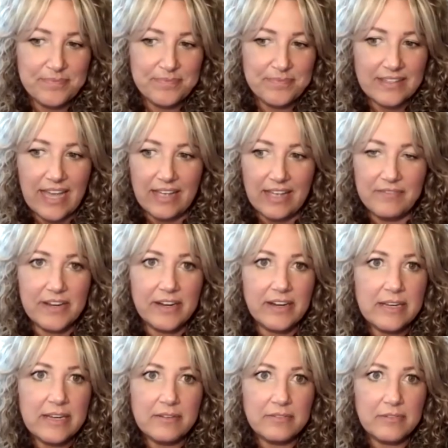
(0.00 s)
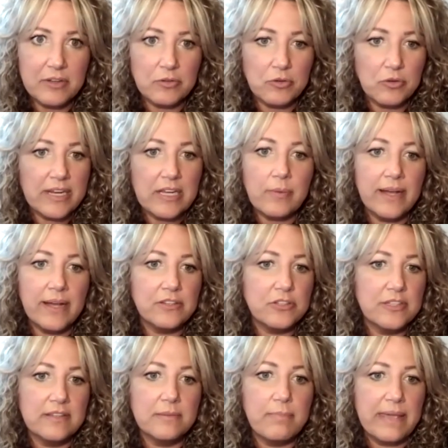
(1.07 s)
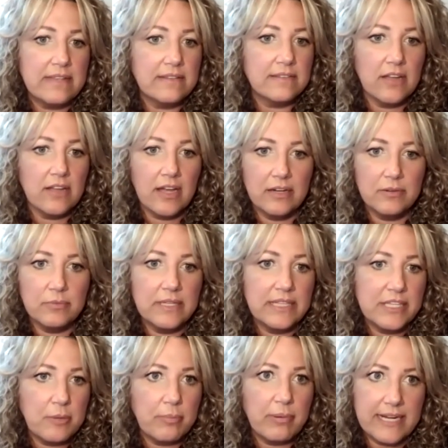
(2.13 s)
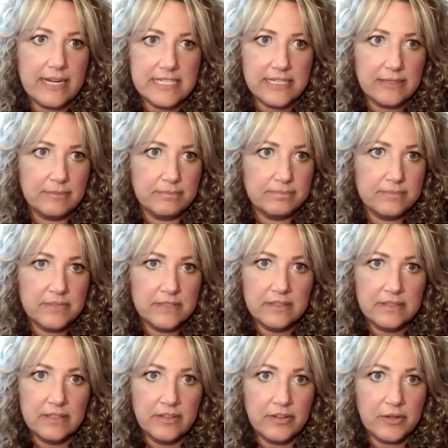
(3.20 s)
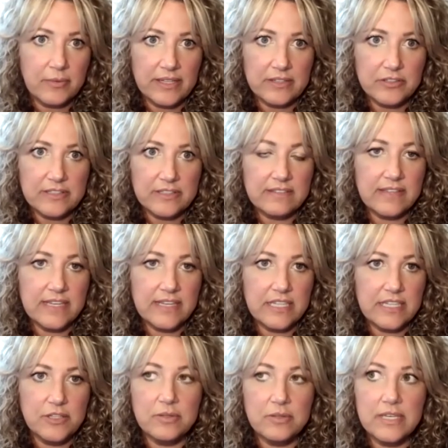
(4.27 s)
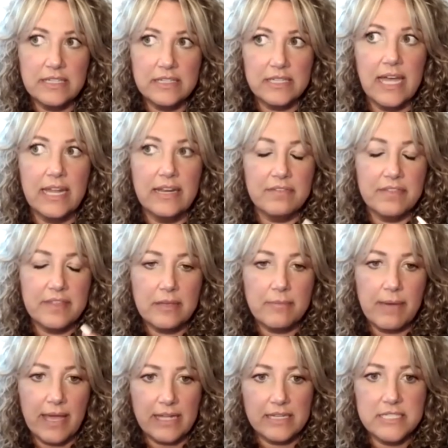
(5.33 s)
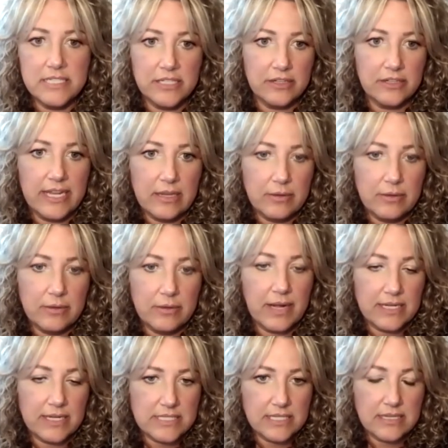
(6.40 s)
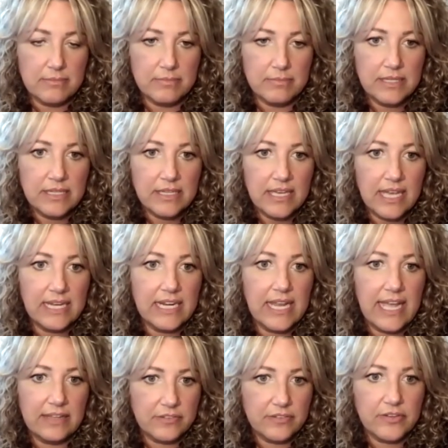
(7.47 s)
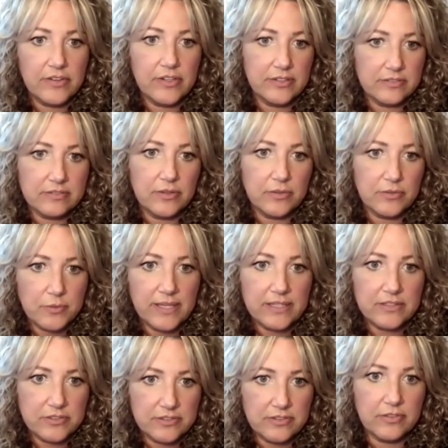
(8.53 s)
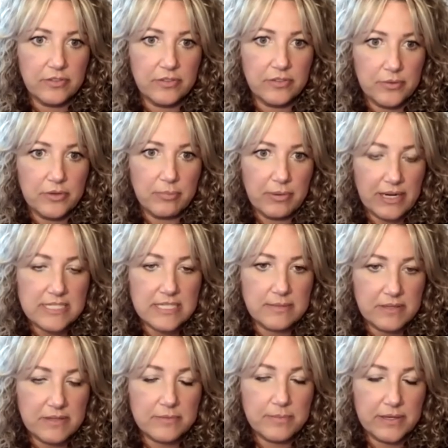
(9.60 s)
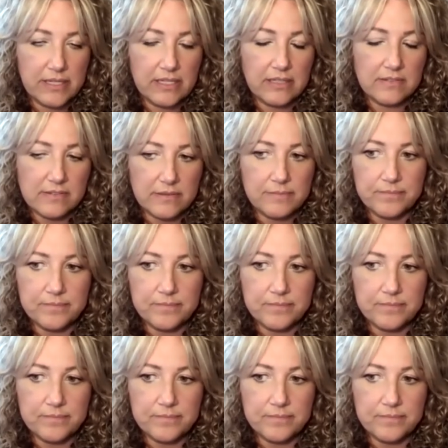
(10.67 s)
yeah, very great questions based on really your practicum. They're questions that you can kind of think back to your 8-week practicum and answer those questions through your practicum experience.